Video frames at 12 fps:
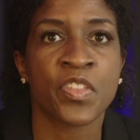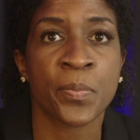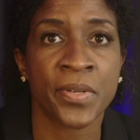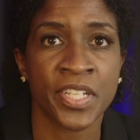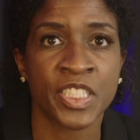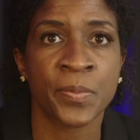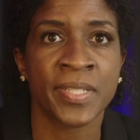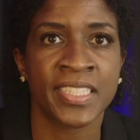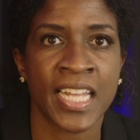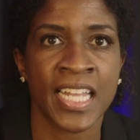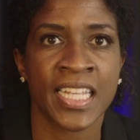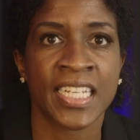the participant
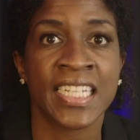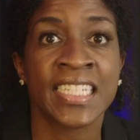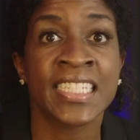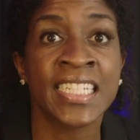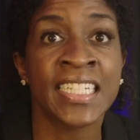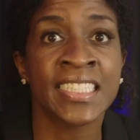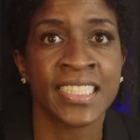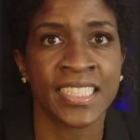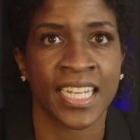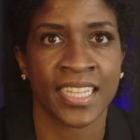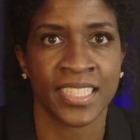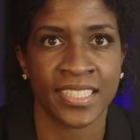stated that he did
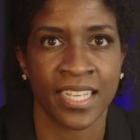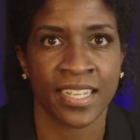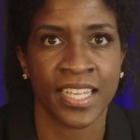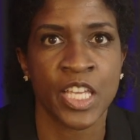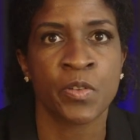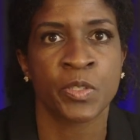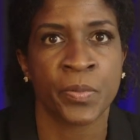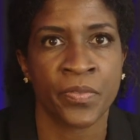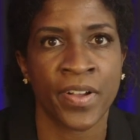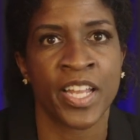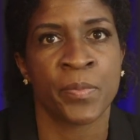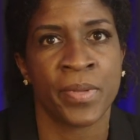detect the tic, he was
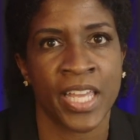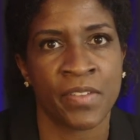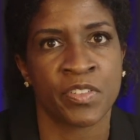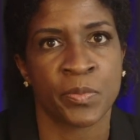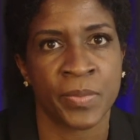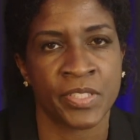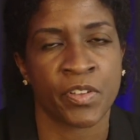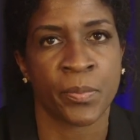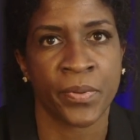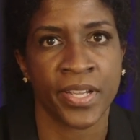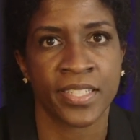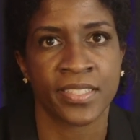provided behavior specific
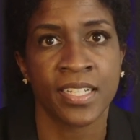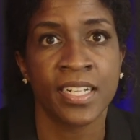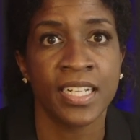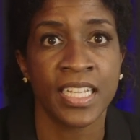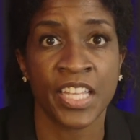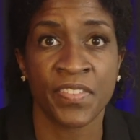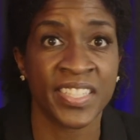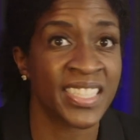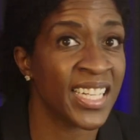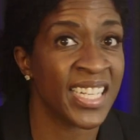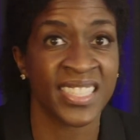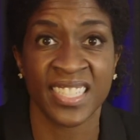praise days. If he
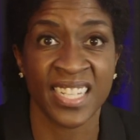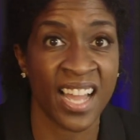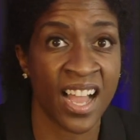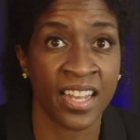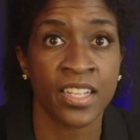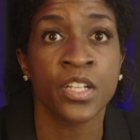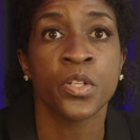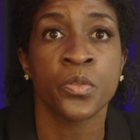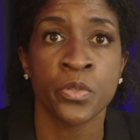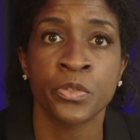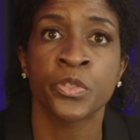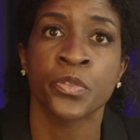said he did not,
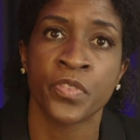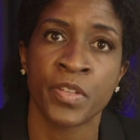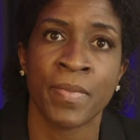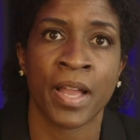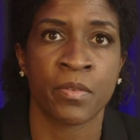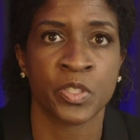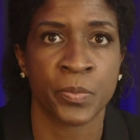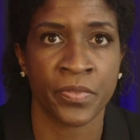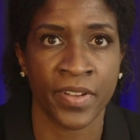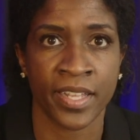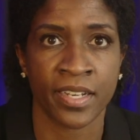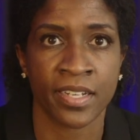neutral feedback was
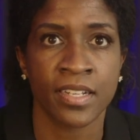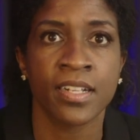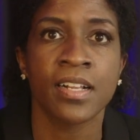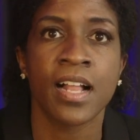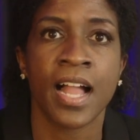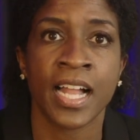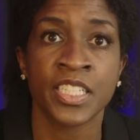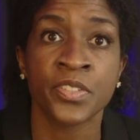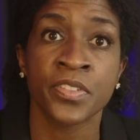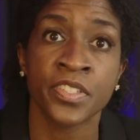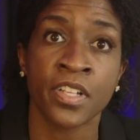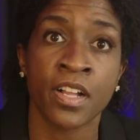provided. As a
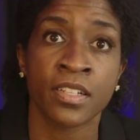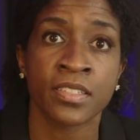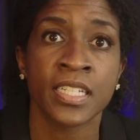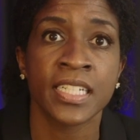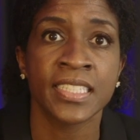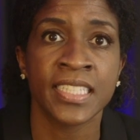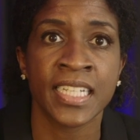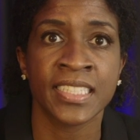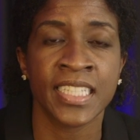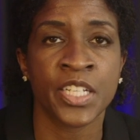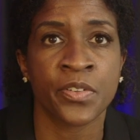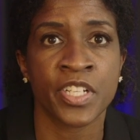result, tics
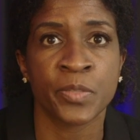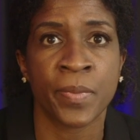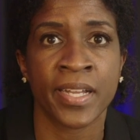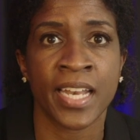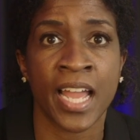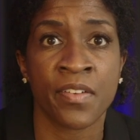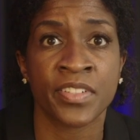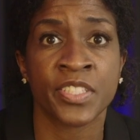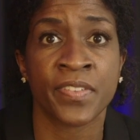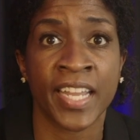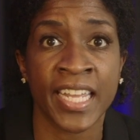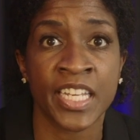decreased by an average
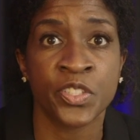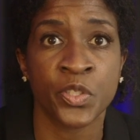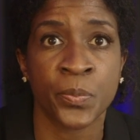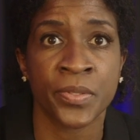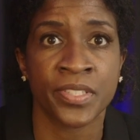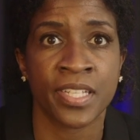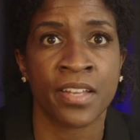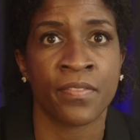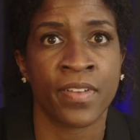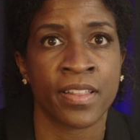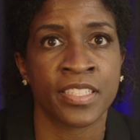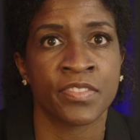of 82%
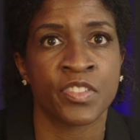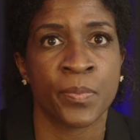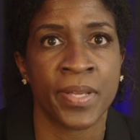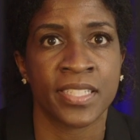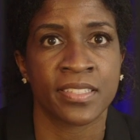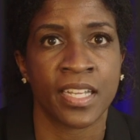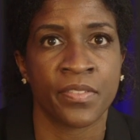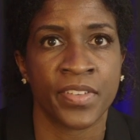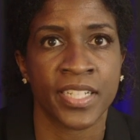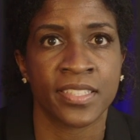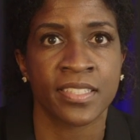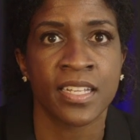relative to baseline
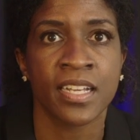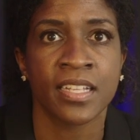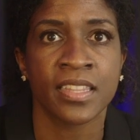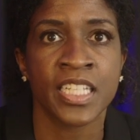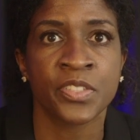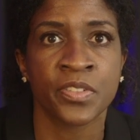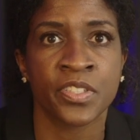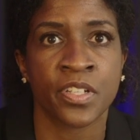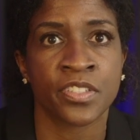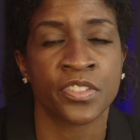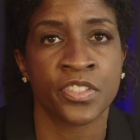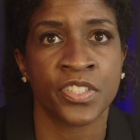rates. These
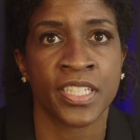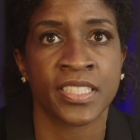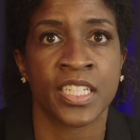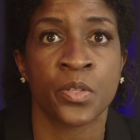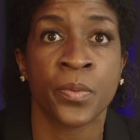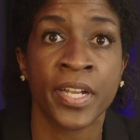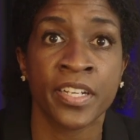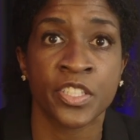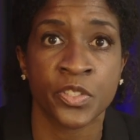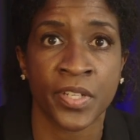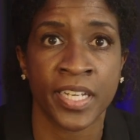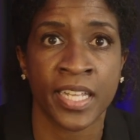results suggest that awareness
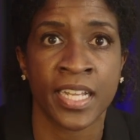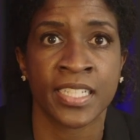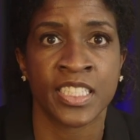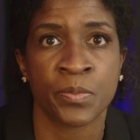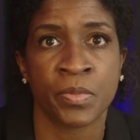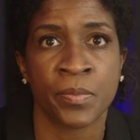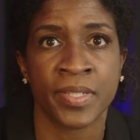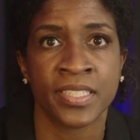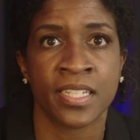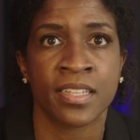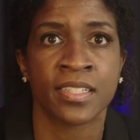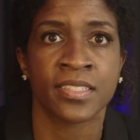training, as
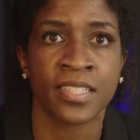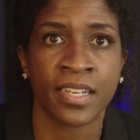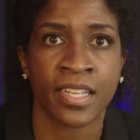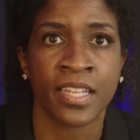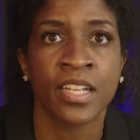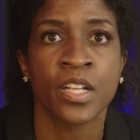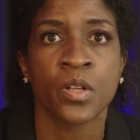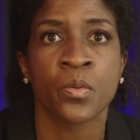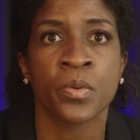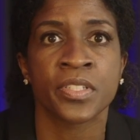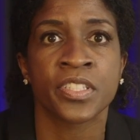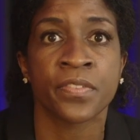implemented in the study,
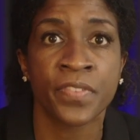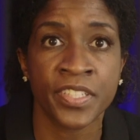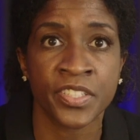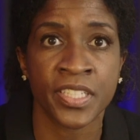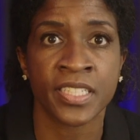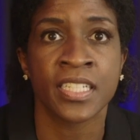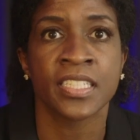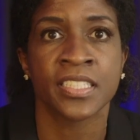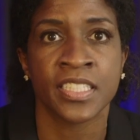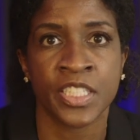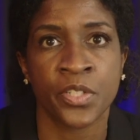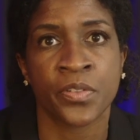was sufficient
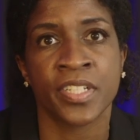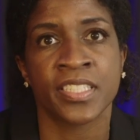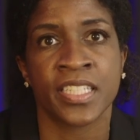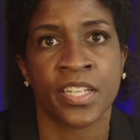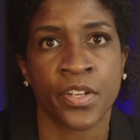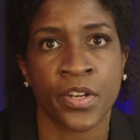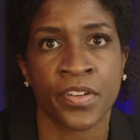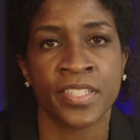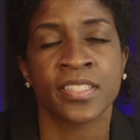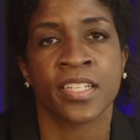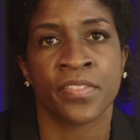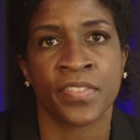to decrease the
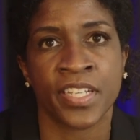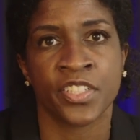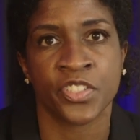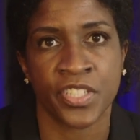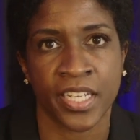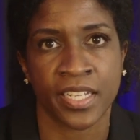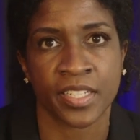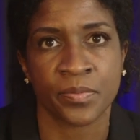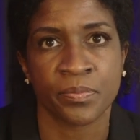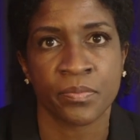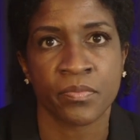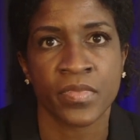occurrence of each tic.
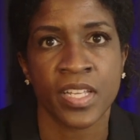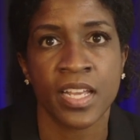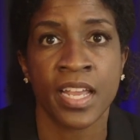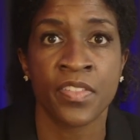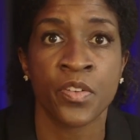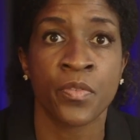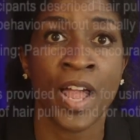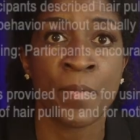In the Rapp